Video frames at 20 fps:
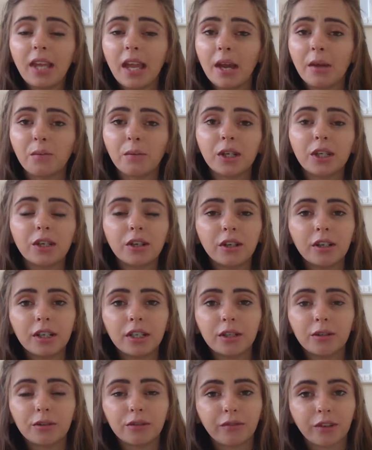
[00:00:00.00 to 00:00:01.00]
and when you're
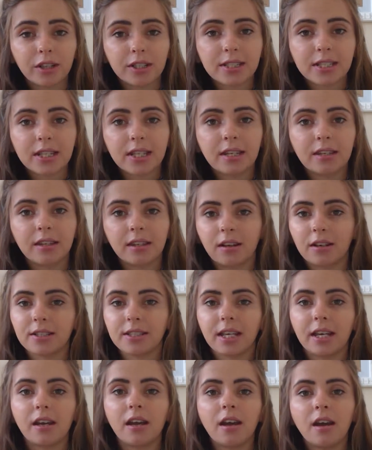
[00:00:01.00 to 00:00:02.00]
in university and there's
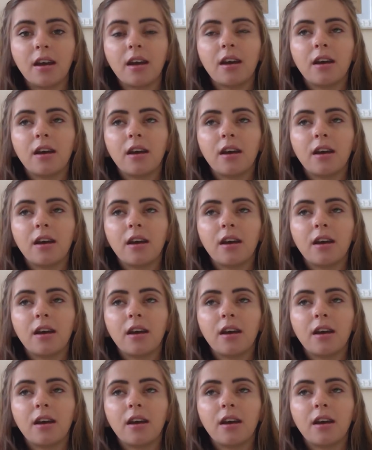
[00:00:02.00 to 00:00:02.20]
like